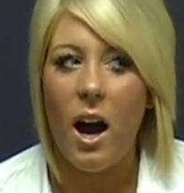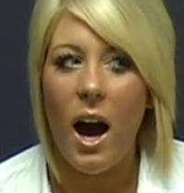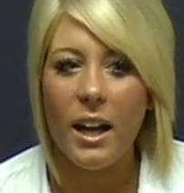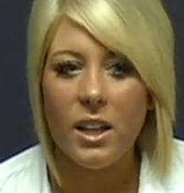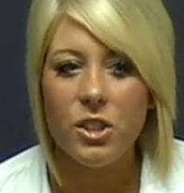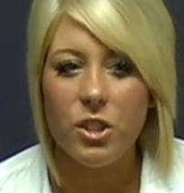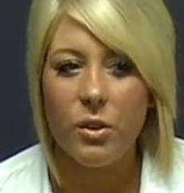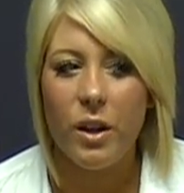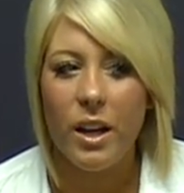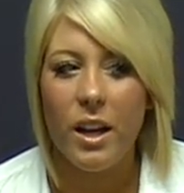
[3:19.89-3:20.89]
I can do
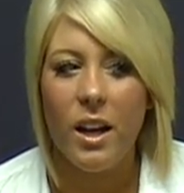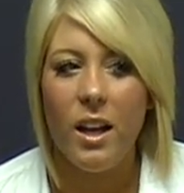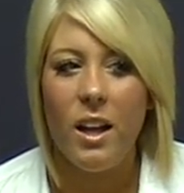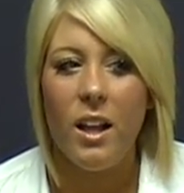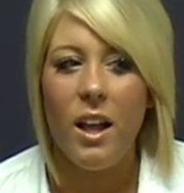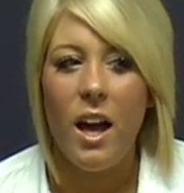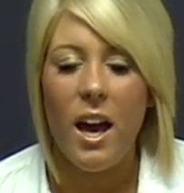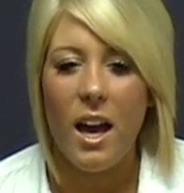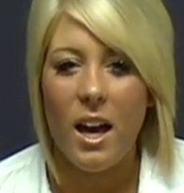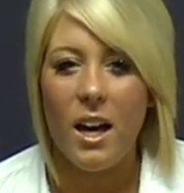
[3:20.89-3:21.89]

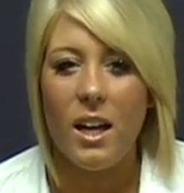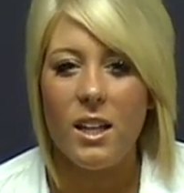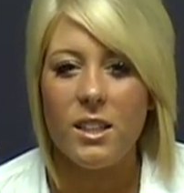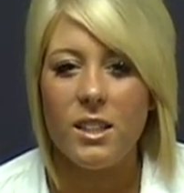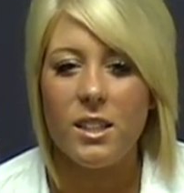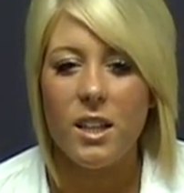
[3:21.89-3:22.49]
it and